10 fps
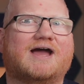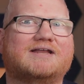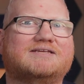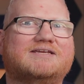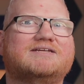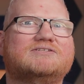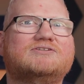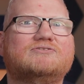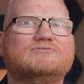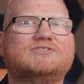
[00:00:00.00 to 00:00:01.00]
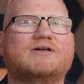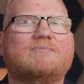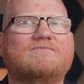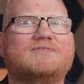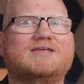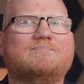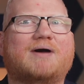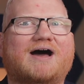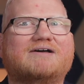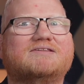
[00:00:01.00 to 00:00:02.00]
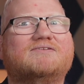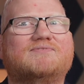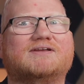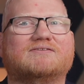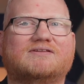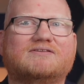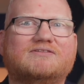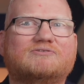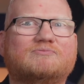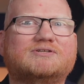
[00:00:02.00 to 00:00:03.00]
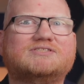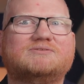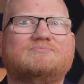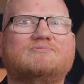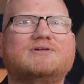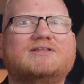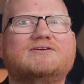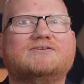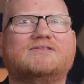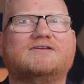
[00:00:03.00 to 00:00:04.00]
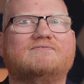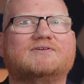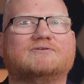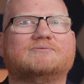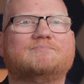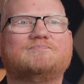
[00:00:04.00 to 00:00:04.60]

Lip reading: and get to some of the positive things, because there was some really good stuff here.